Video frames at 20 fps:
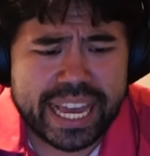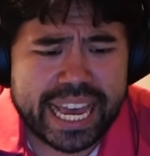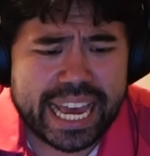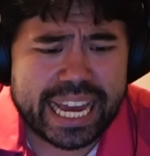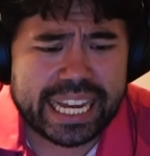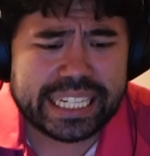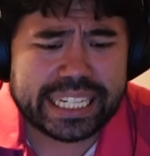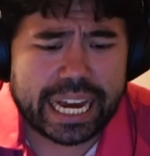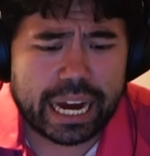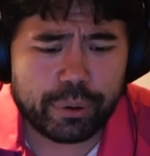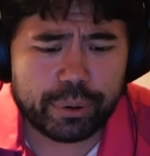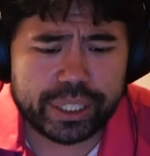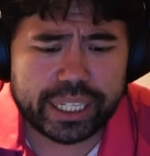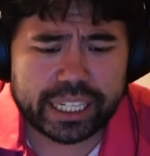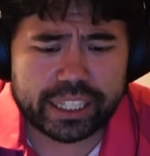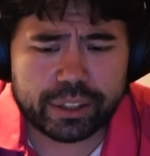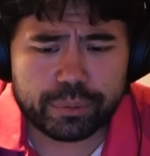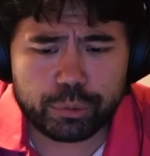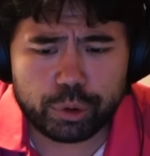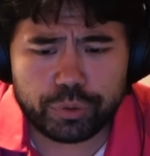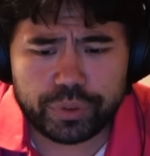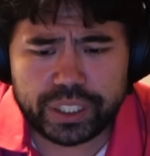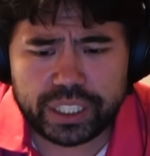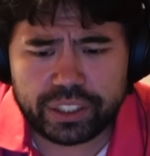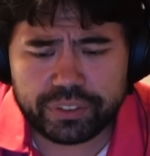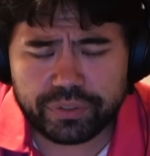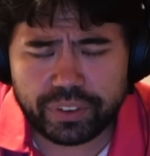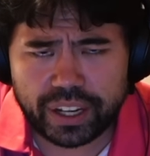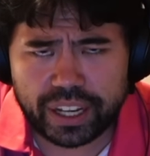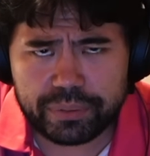and now we get the move
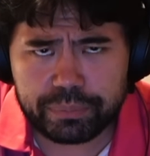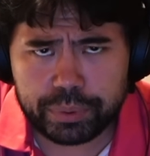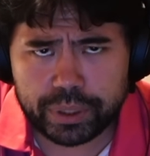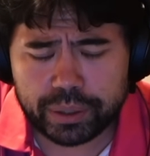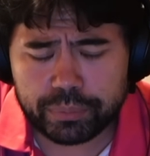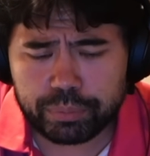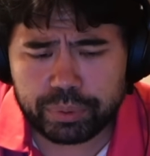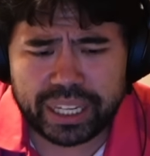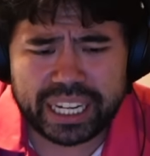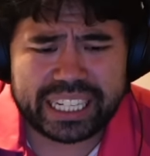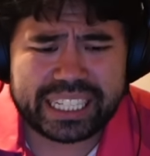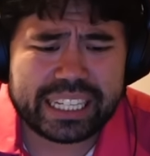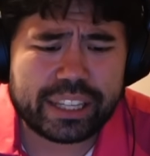E5 being played.